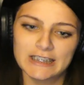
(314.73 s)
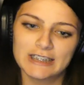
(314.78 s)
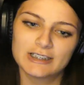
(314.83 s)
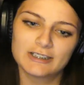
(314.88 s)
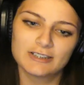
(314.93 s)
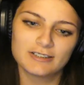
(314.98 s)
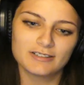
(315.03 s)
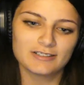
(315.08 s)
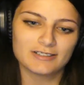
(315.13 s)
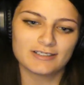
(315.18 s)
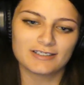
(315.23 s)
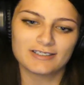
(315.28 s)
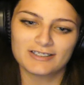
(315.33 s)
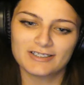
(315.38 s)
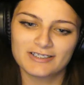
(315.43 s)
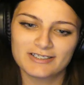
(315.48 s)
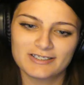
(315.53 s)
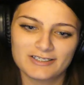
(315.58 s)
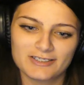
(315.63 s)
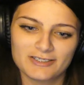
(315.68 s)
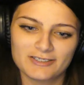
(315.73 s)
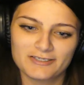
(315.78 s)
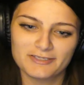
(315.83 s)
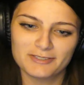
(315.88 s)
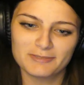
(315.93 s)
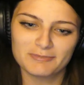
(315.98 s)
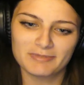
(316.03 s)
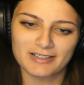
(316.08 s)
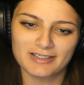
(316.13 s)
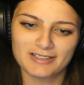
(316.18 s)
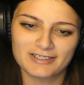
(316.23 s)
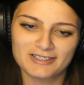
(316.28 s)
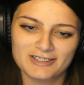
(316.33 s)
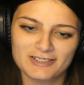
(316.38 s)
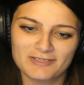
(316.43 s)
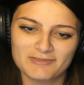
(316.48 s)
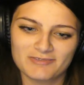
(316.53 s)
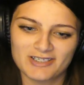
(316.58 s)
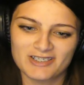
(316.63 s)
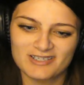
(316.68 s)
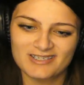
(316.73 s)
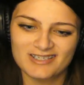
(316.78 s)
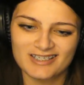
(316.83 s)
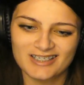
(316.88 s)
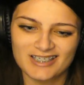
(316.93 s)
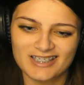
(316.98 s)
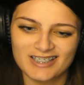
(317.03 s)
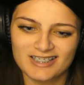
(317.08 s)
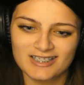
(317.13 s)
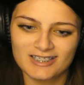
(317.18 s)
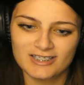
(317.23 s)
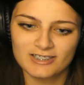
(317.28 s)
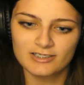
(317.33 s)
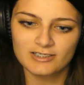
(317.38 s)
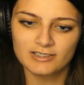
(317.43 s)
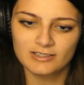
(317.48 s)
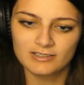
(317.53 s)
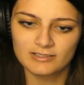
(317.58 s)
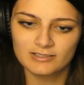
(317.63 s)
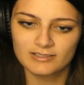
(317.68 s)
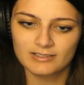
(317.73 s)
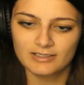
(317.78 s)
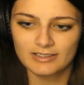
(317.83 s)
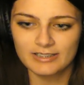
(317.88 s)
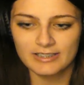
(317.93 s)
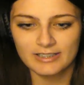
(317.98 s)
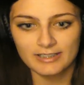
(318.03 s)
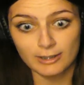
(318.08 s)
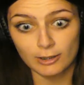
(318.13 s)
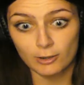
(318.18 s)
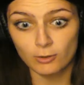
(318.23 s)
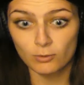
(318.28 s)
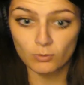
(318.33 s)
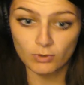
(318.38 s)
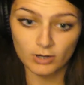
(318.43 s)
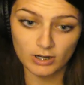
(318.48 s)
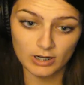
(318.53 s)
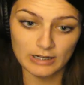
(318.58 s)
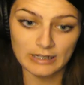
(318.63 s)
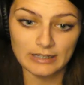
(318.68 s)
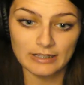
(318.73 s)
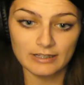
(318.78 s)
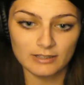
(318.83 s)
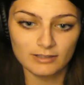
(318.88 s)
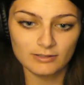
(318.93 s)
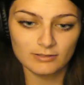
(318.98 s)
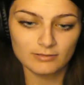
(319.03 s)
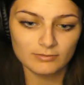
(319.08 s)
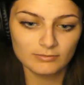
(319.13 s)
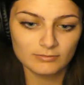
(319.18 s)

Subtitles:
I still feel bad, because Walt's like, he don't want it.